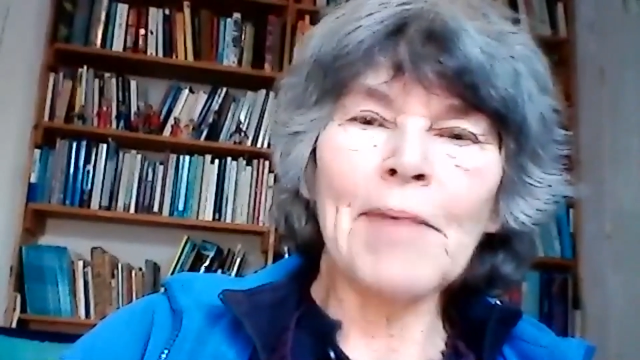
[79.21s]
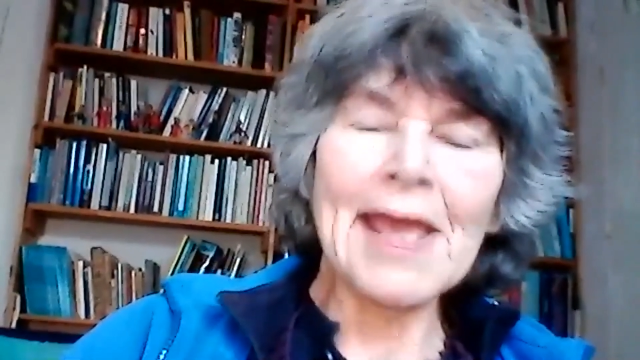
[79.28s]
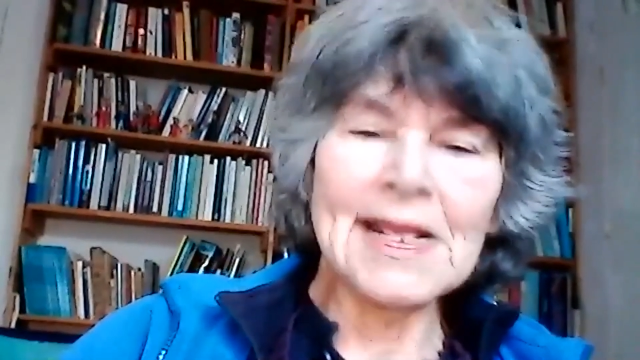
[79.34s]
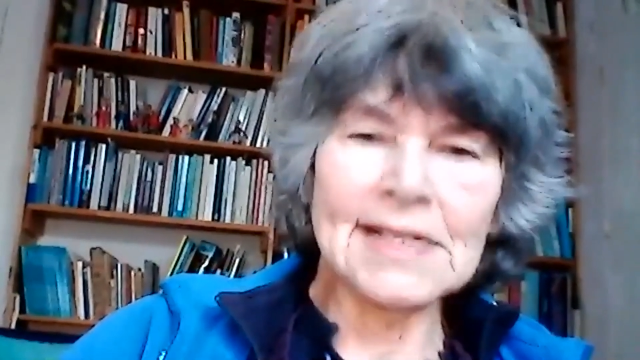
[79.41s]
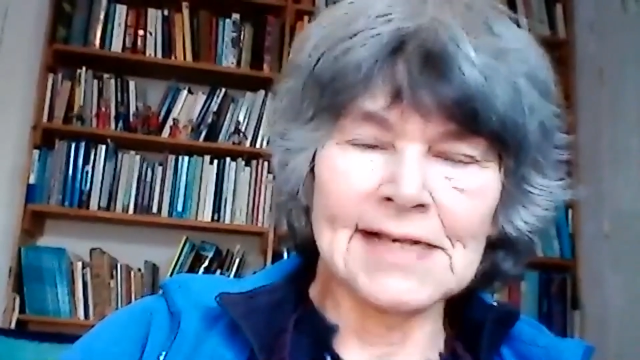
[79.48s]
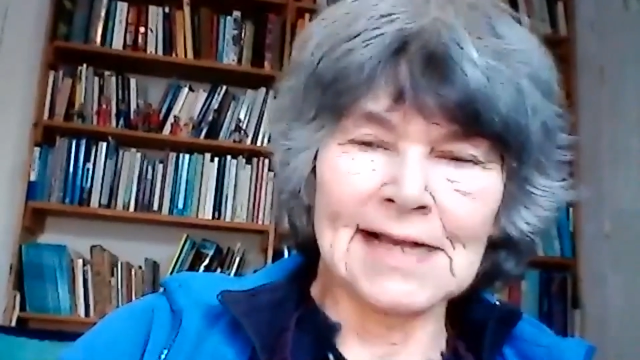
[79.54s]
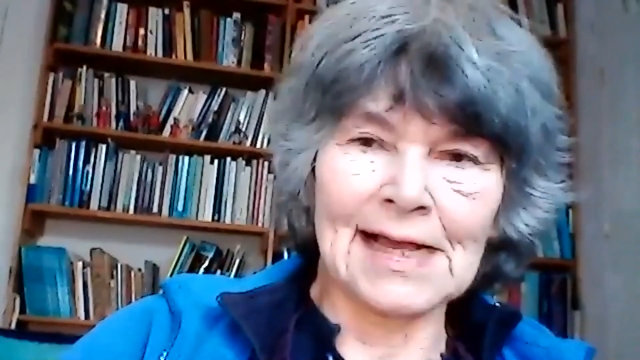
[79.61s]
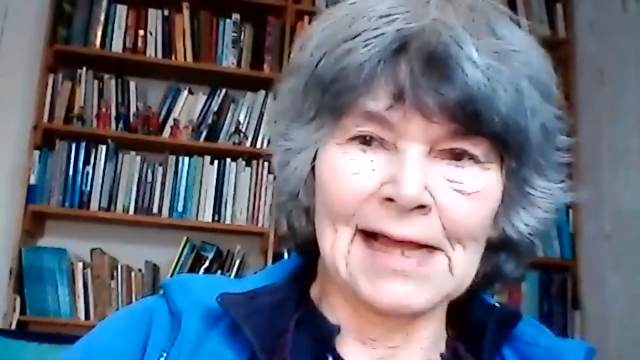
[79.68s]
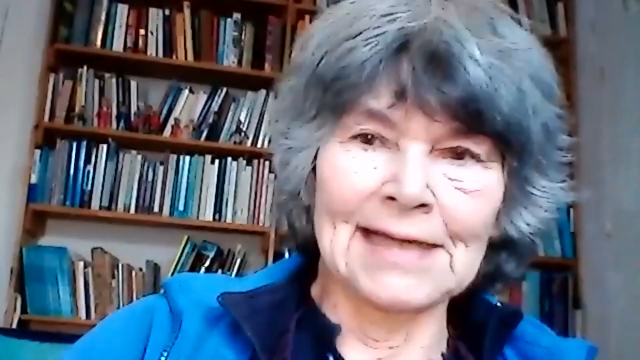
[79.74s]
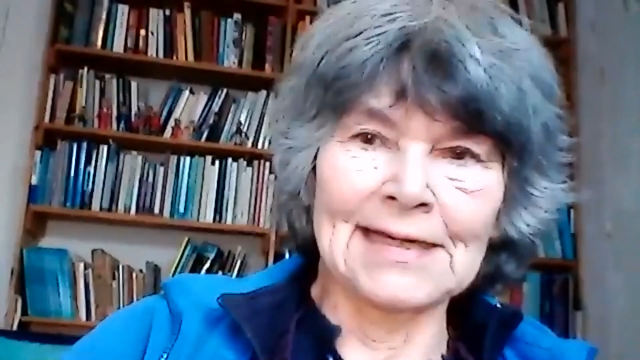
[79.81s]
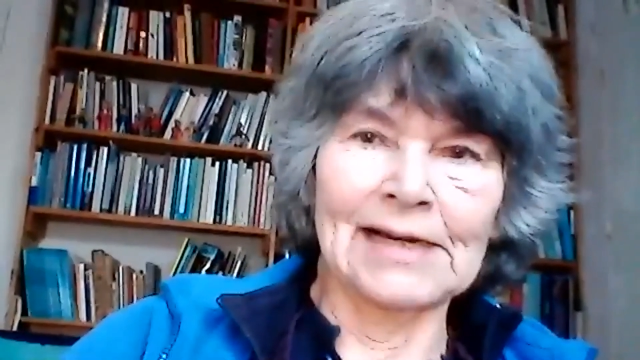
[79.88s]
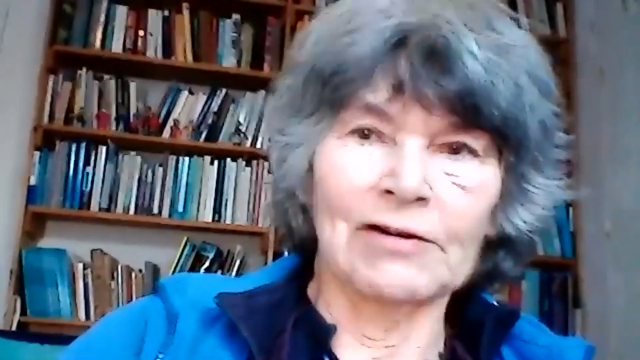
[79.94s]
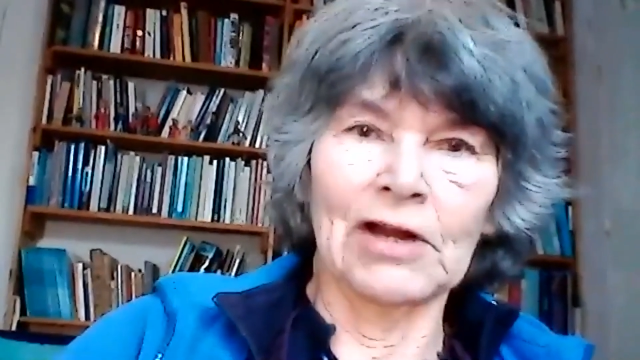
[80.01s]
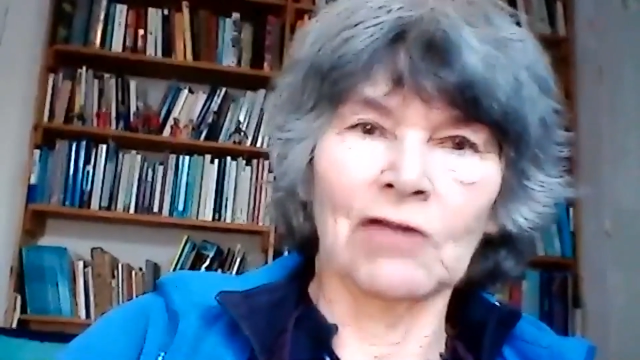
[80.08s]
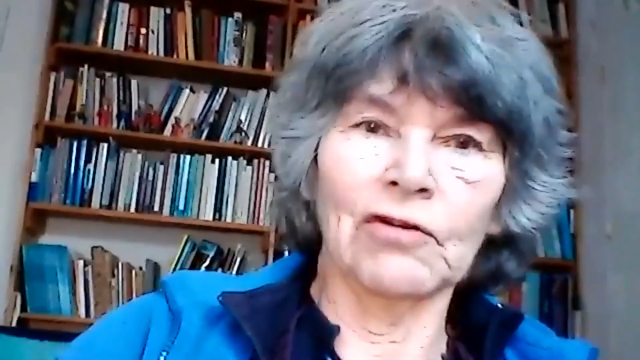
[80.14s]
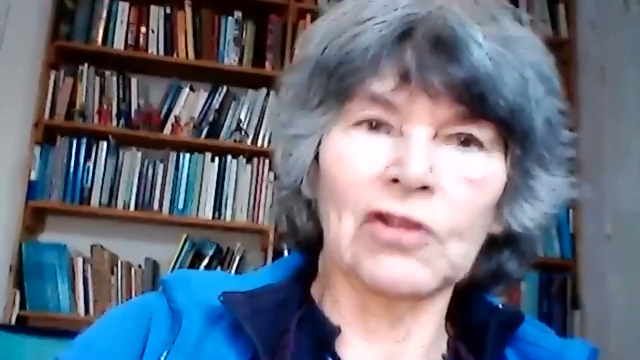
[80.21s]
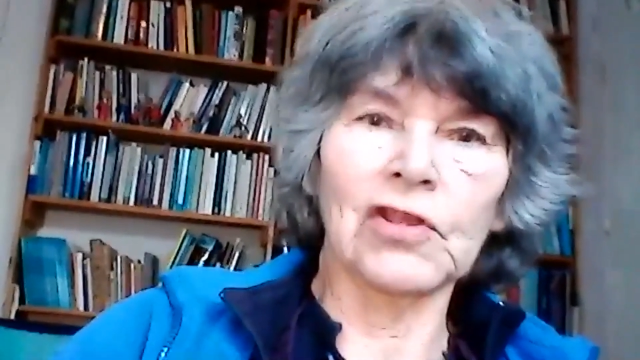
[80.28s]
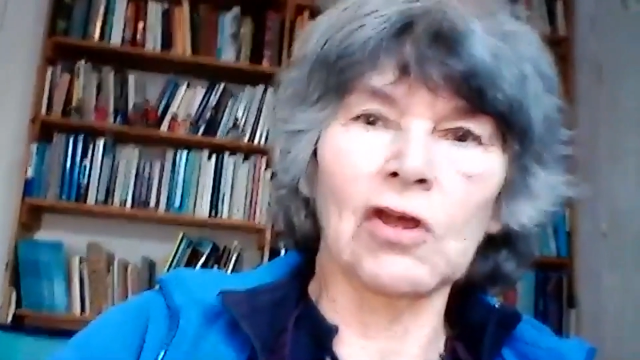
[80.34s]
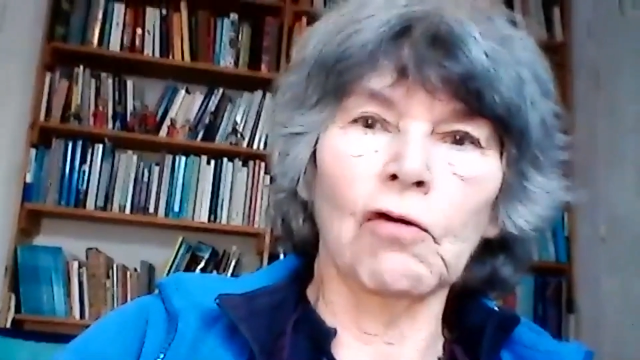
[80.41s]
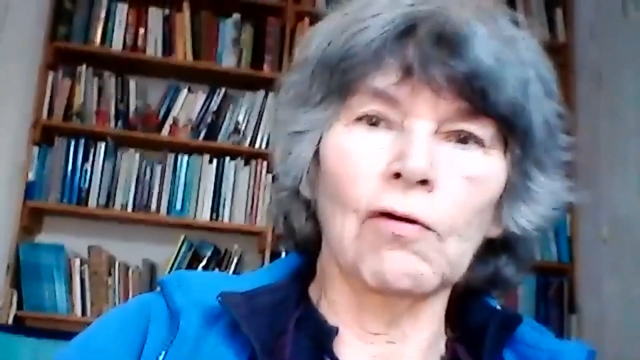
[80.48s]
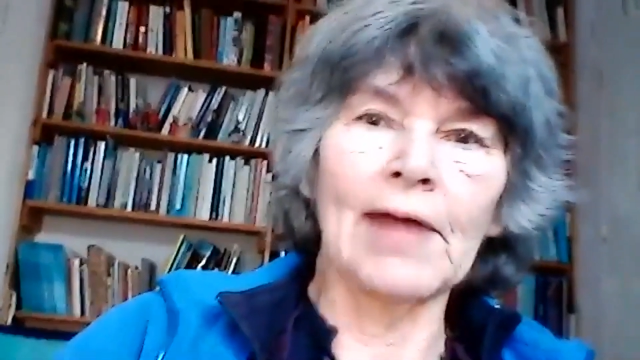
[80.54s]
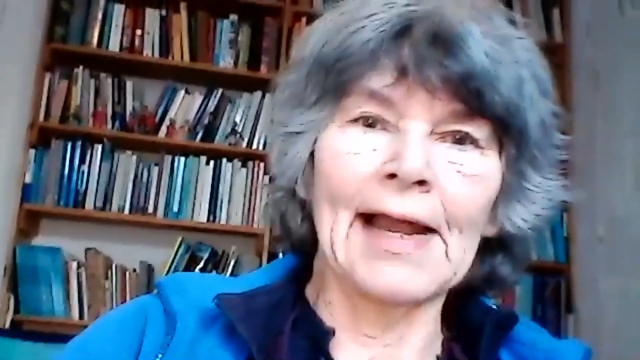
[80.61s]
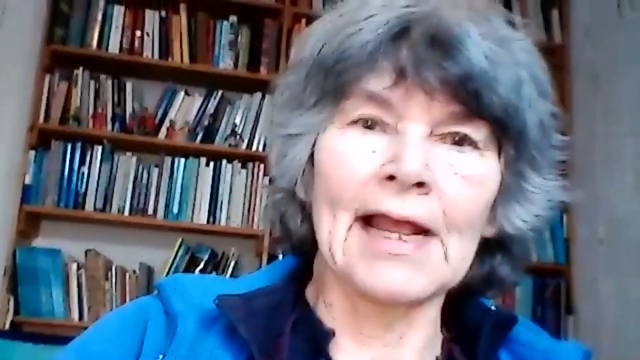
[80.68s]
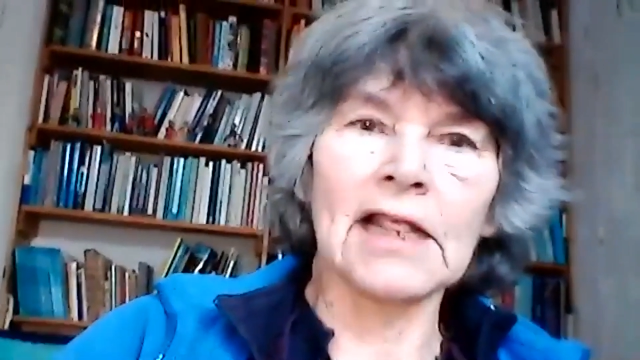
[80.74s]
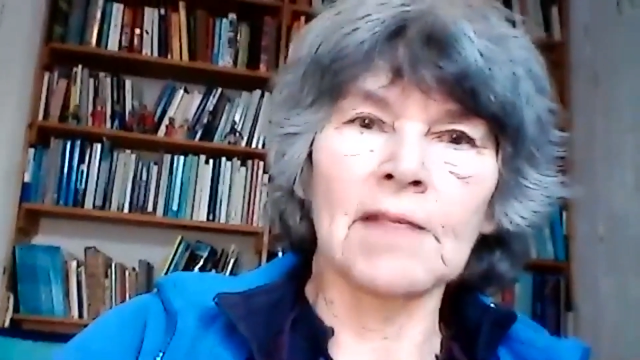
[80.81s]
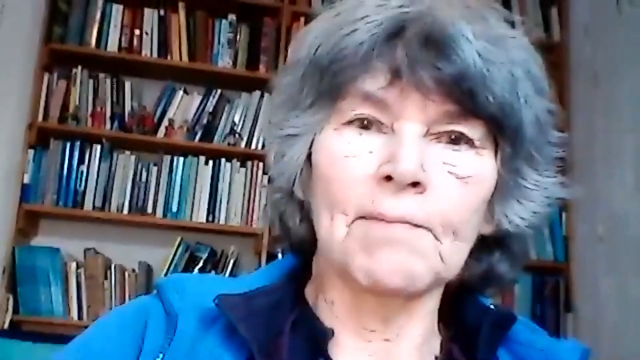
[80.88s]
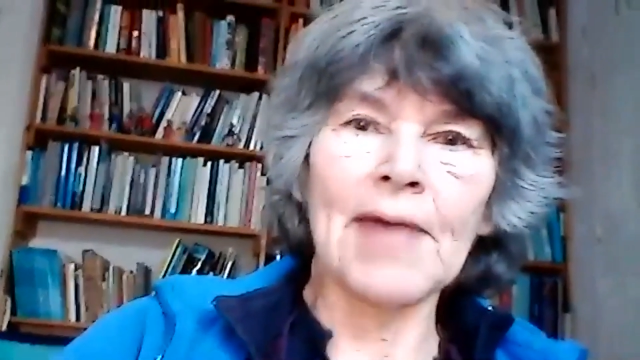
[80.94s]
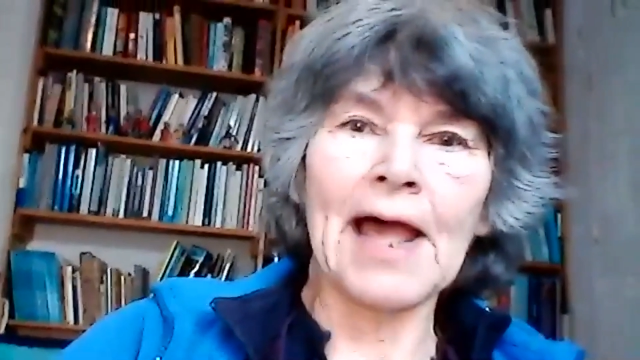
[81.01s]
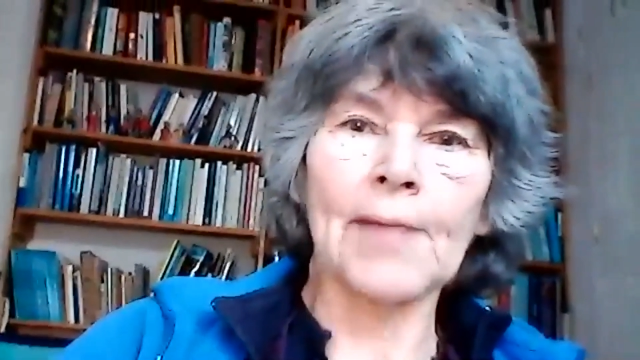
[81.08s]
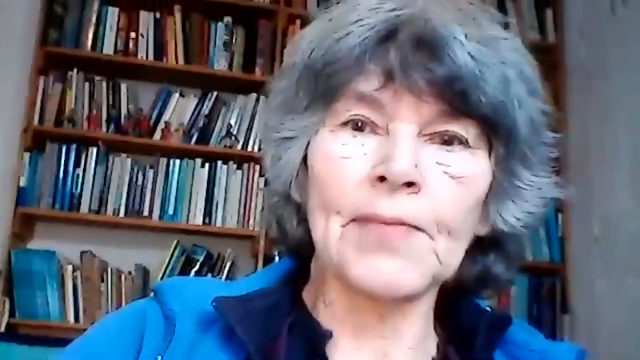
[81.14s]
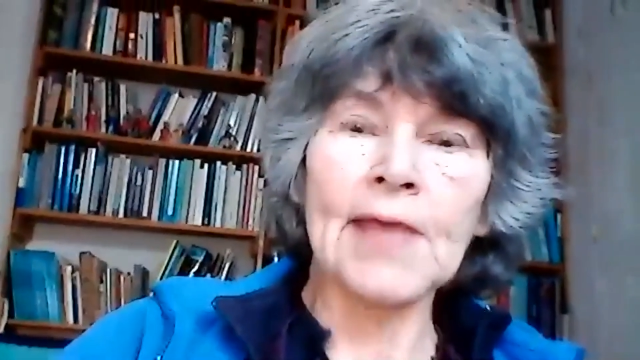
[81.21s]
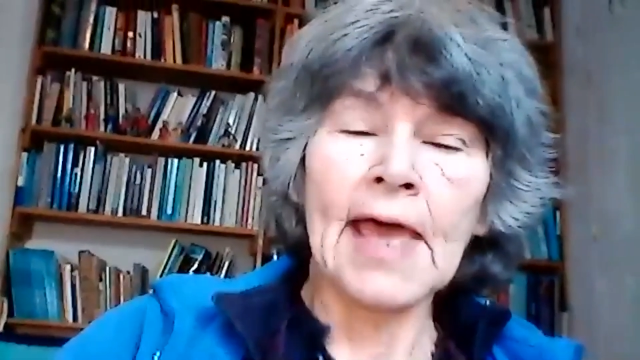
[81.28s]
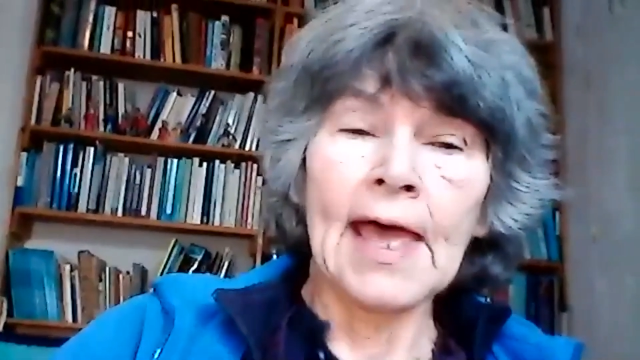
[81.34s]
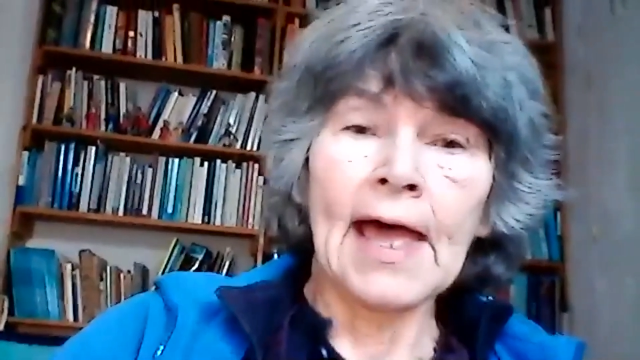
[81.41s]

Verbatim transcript: basic idea in critical realism, perhaps,